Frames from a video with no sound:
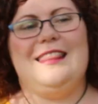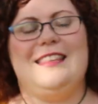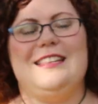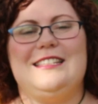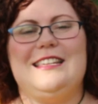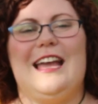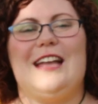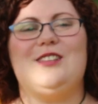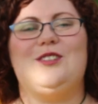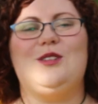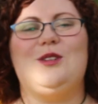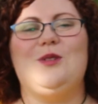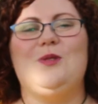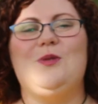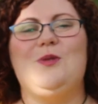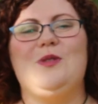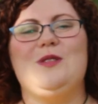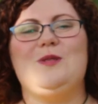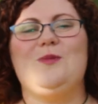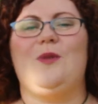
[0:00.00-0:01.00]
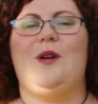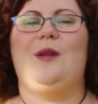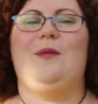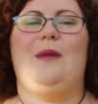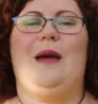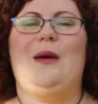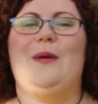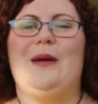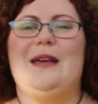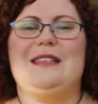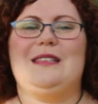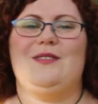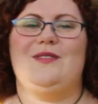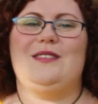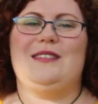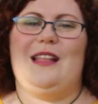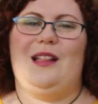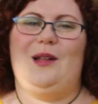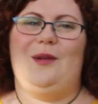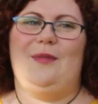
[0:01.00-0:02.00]
The tattoo was one of my ways of
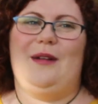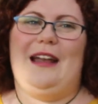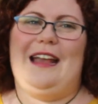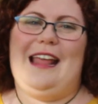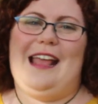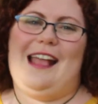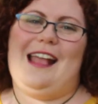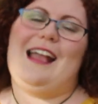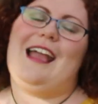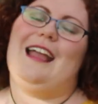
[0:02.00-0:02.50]
celebrating,